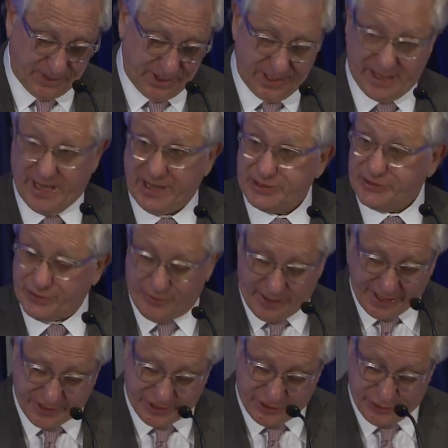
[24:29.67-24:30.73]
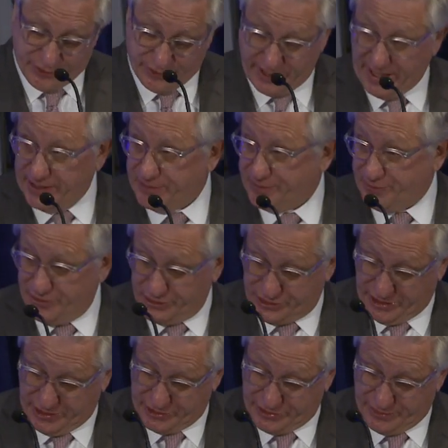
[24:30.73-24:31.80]
He has the gratitude and
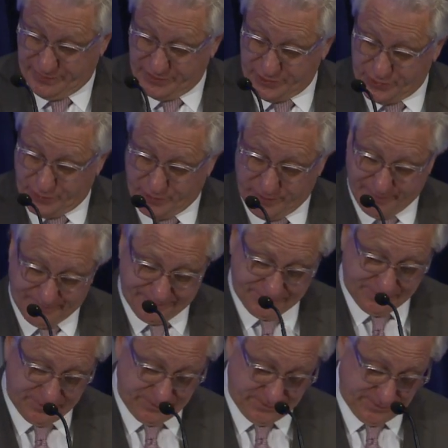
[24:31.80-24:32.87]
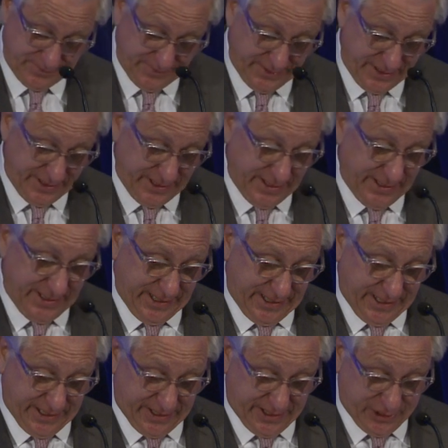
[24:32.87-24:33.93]
appreciation of us all.
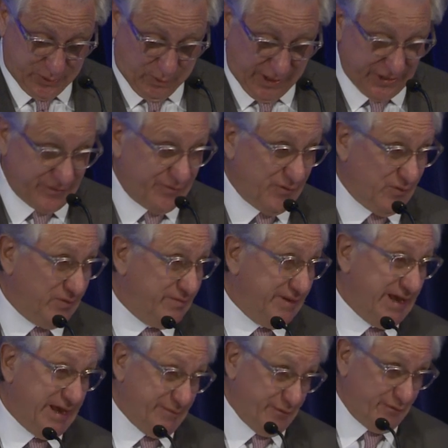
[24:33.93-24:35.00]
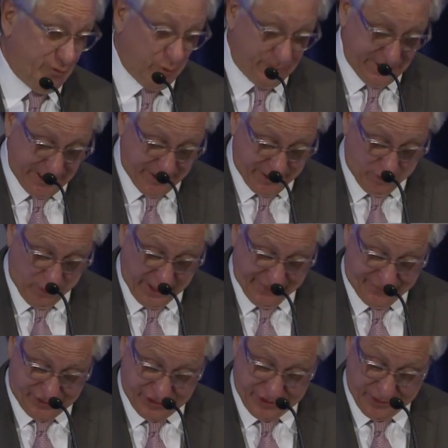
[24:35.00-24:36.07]
He and his wonderful, ever-forbearing
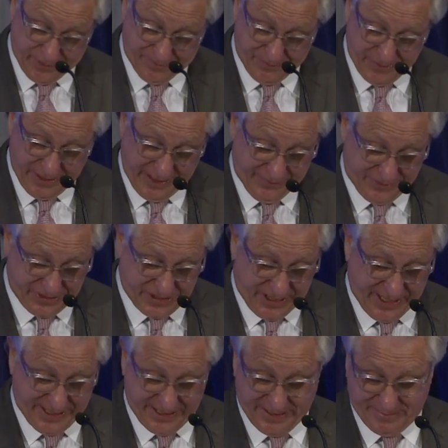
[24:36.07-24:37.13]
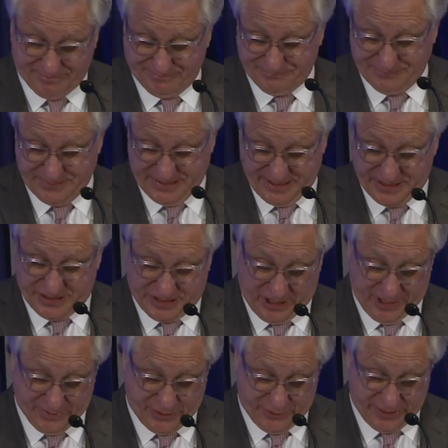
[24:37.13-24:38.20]
wife, Jill, have decided it's
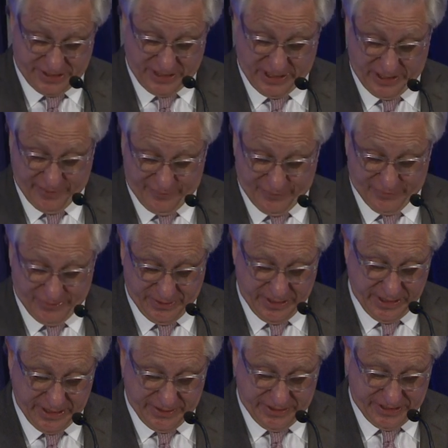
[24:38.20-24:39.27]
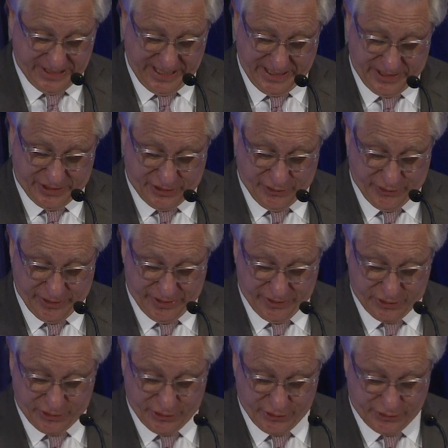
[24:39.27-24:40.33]
time to retire from the daily toil in
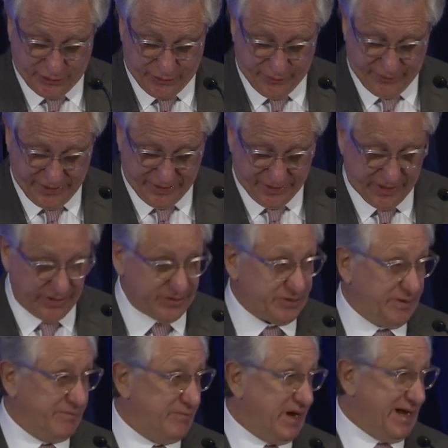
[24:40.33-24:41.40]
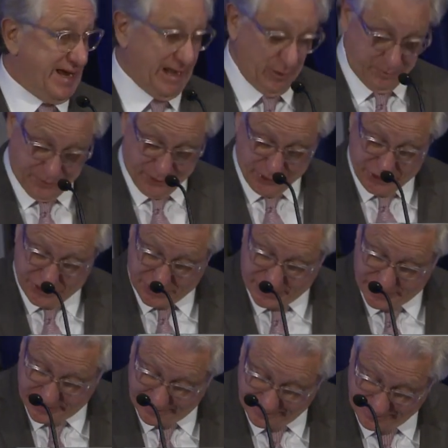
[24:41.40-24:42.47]
the Churchill vineyards and my outbursts.